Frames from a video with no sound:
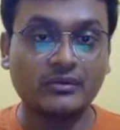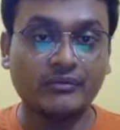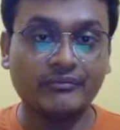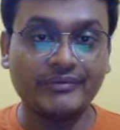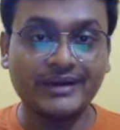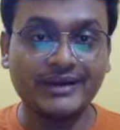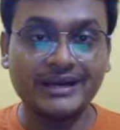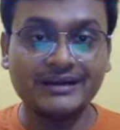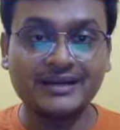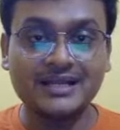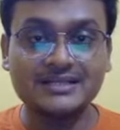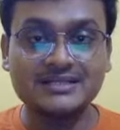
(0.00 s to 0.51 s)

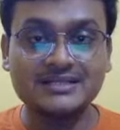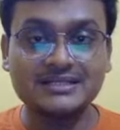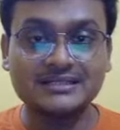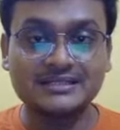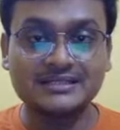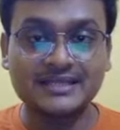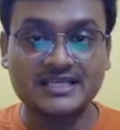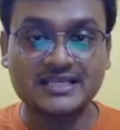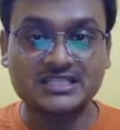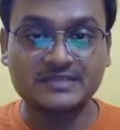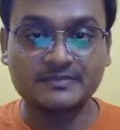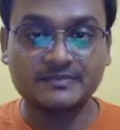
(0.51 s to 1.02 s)
Where does
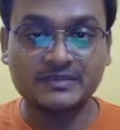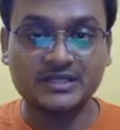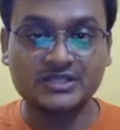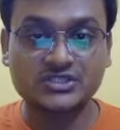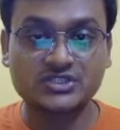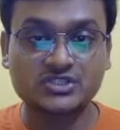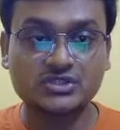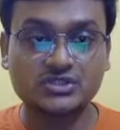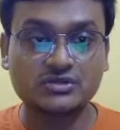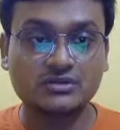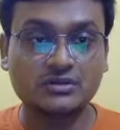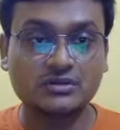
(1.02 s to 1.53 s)
it take
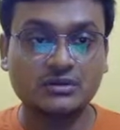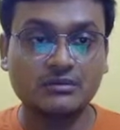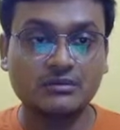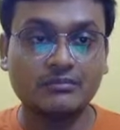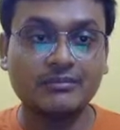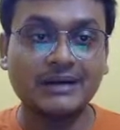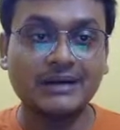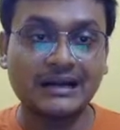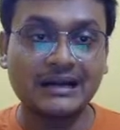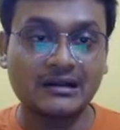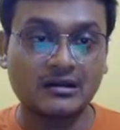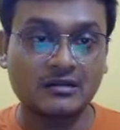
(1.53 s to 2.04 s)
place?
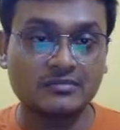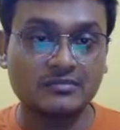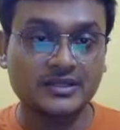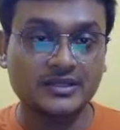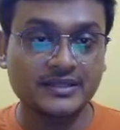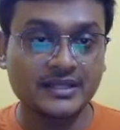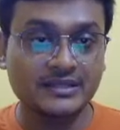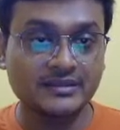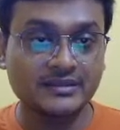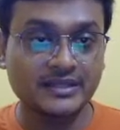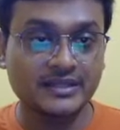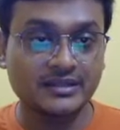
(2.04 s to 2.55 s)
Murder of the
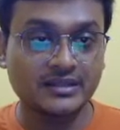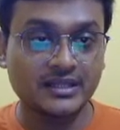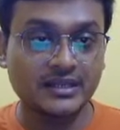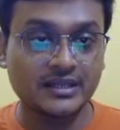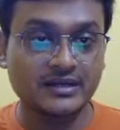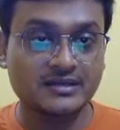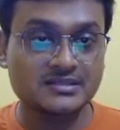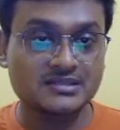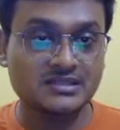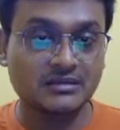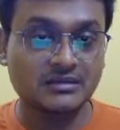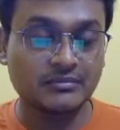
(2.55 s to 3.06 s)
king,
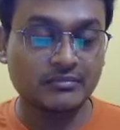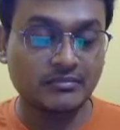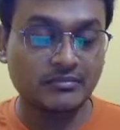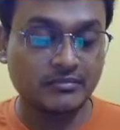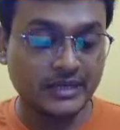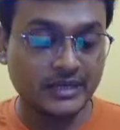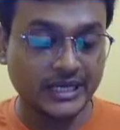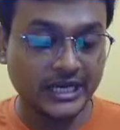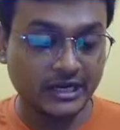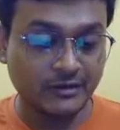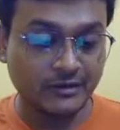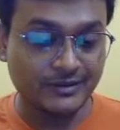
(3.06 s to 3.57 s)
that is the
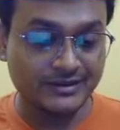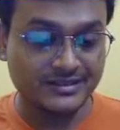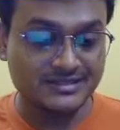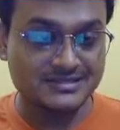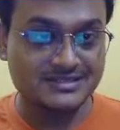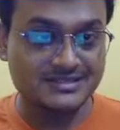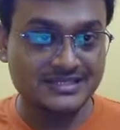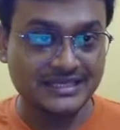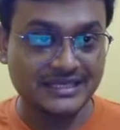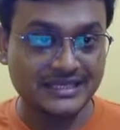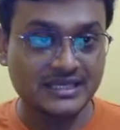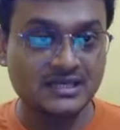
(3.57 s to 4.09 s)
Edward
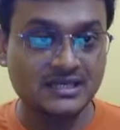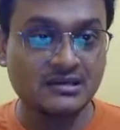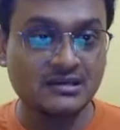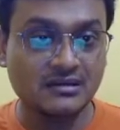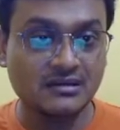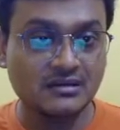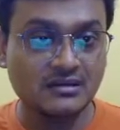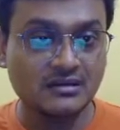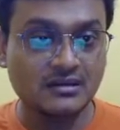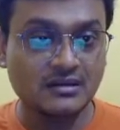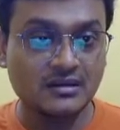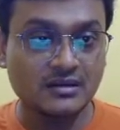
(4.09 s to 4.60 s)
II.